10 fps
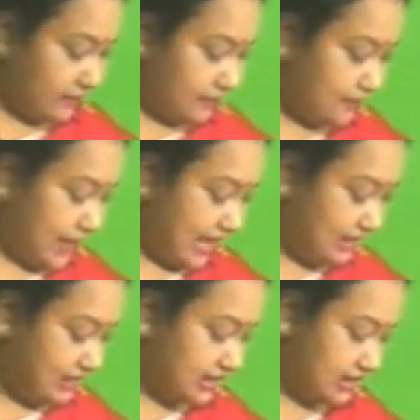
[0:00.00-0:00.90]

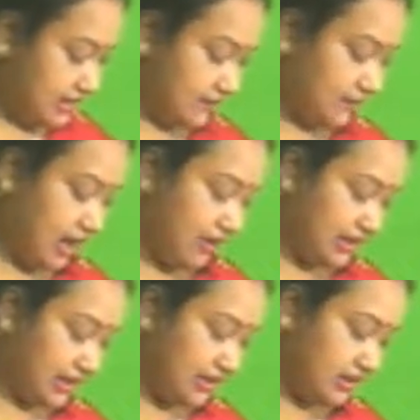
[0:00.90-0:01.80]
Build
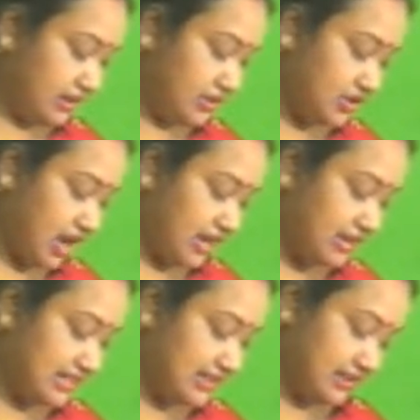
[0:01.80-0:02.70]
flowery
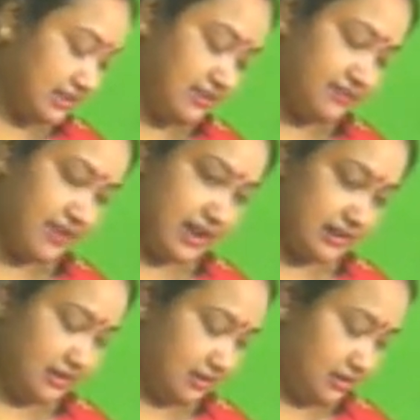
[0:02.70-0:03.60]
trellis valley.